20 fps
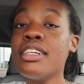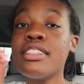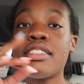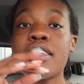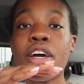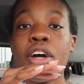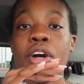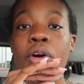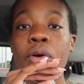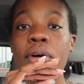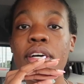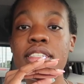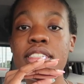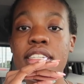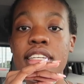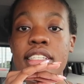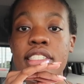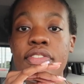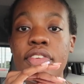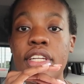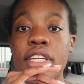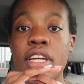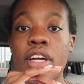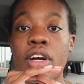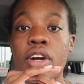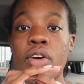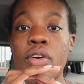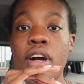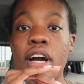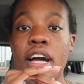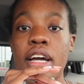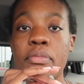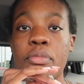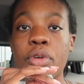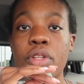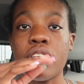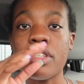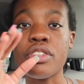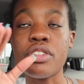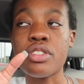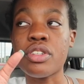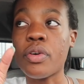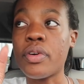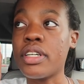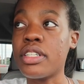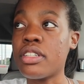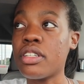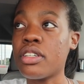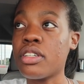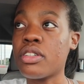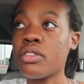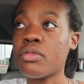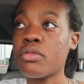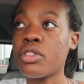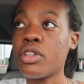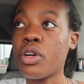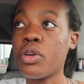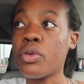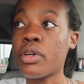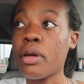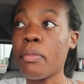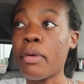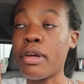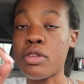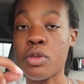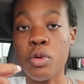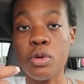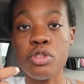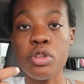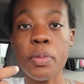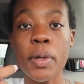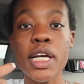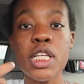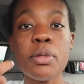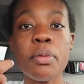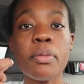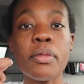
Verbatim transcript: So in today's video, I'm really just going to go get my school supplies,